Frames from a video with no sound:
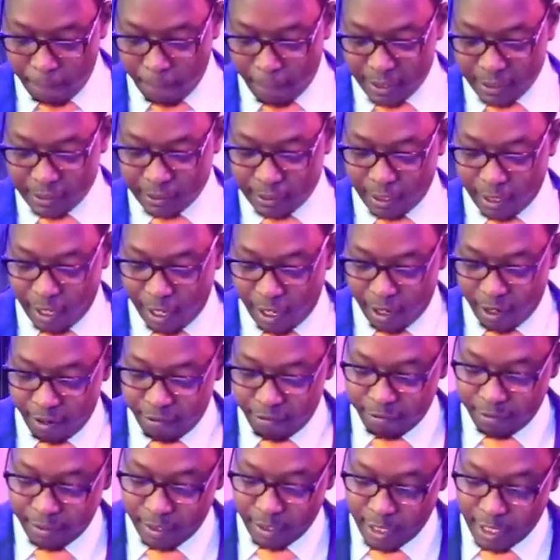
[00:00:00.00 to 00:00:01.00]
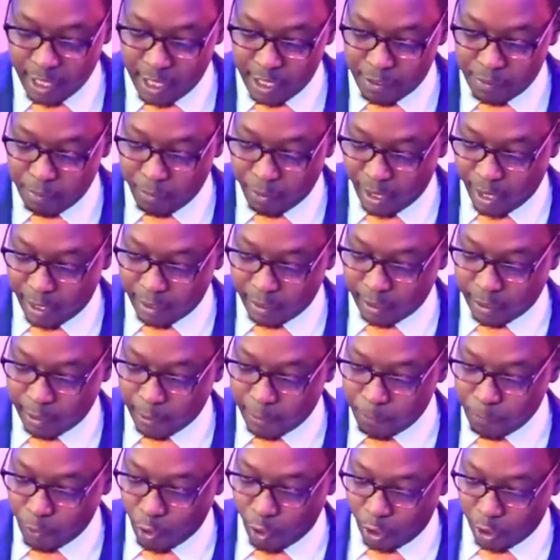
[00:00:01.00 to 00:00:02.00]
must love his brother
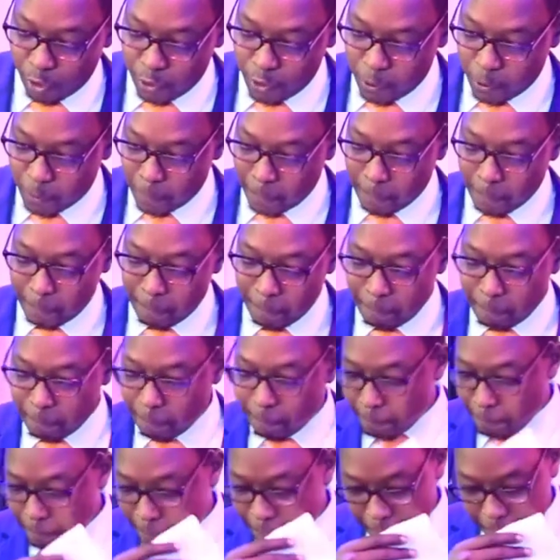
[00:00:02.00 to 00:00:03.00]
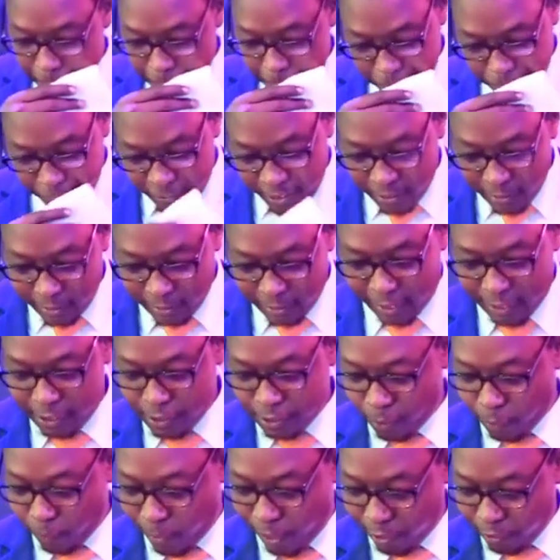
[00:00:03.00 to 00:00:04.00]
also. That
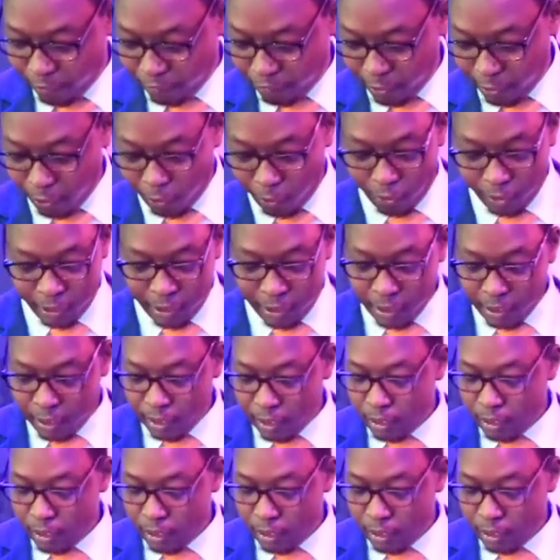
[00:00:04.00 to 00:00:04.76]
is the word of the